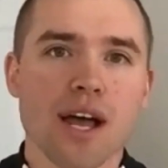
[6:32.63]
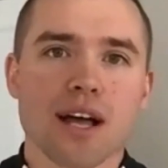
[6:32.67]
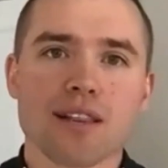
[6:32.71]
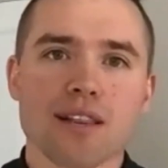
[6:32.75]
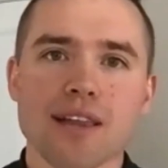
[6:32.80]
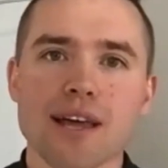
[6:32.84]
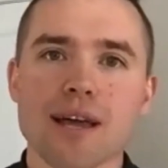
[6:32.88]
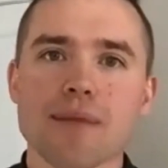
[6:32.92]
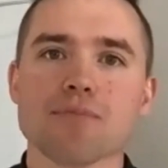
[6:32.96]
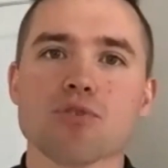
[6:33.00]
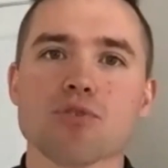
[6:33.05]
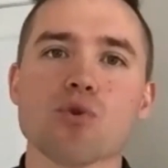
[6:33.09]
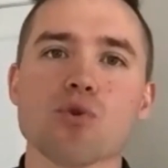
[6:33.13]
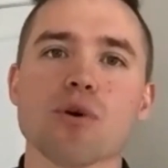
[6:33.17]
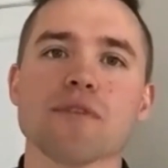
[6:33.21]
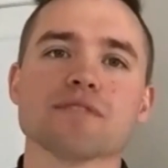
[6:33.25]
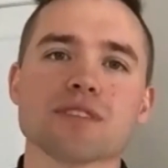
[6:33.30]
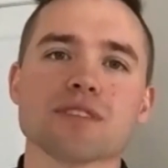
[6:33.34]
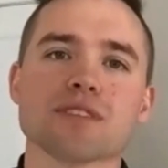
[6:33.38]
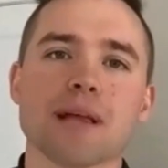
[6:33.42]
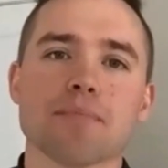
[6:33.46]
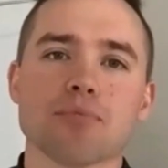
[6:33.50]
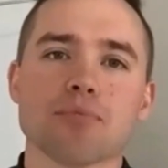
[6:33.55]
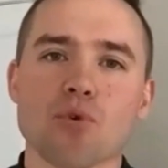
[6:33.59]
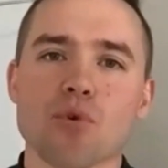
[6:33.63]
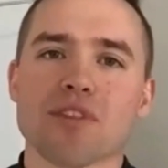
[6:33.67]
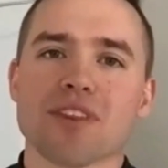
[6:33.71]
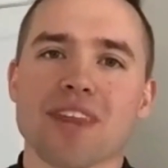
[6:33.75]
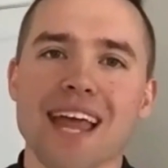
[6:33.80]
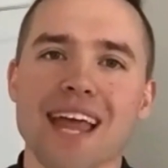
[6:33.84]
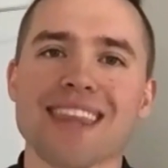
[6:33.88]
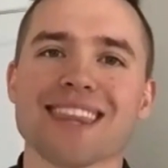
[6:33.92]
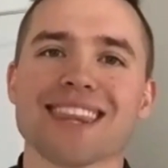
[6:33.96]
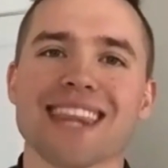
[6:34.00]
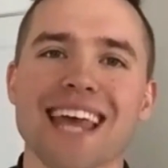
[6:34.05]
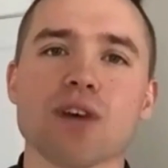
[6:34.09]
claimed to have slept with
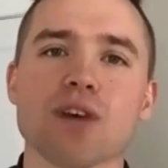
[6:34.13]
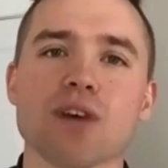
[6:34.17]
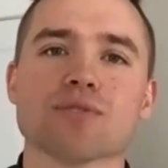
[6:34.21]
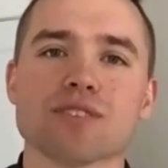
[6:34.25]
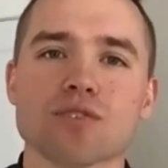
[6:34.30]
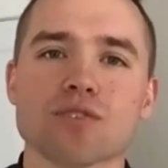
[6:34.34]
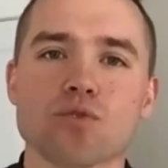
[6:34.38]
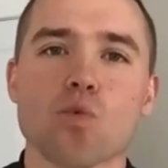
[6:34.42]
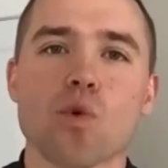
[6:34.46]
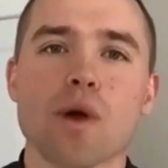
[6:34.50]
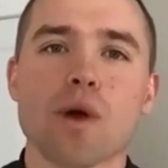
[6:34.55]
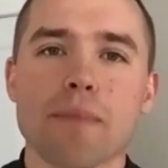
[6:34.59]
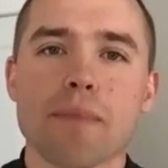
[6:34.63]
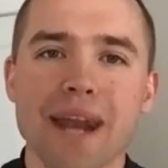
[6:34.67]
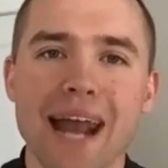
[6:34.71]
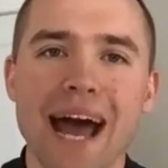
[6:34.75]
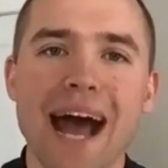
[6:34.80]
10,000 women.